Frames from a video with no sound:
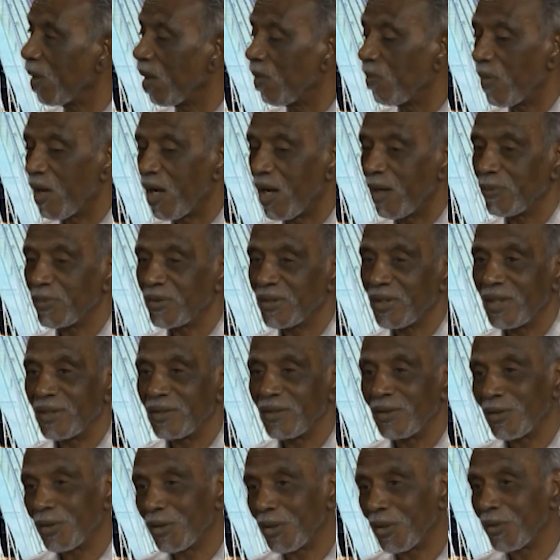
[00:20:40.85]
And my
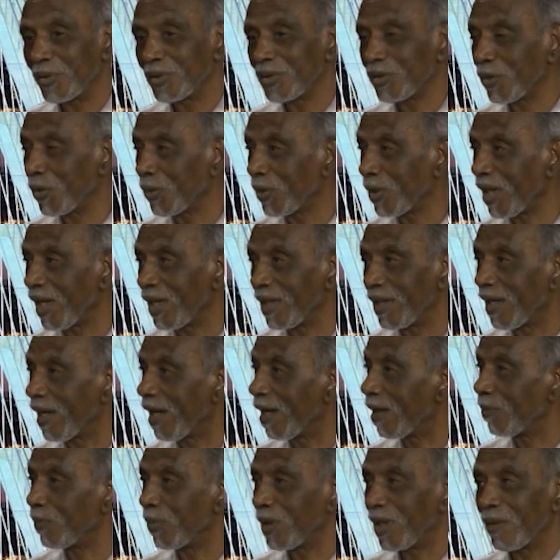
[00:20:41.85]
mom said, you know, it's
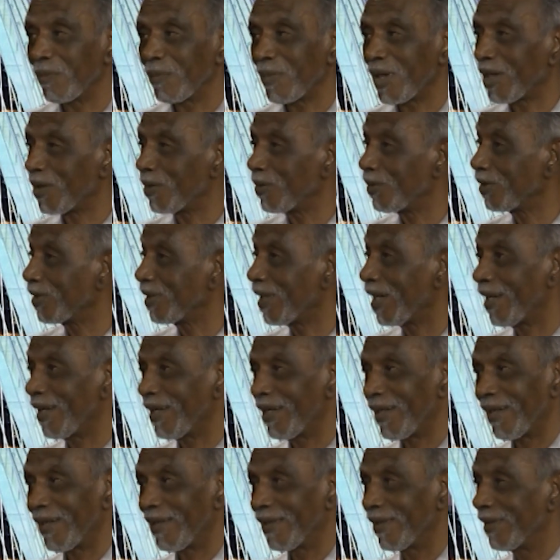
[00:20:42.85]
okay now, but I'm not gonna
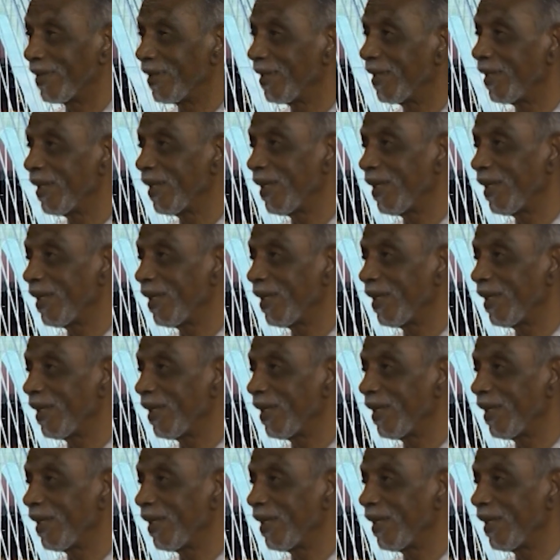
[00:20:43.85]
stay here.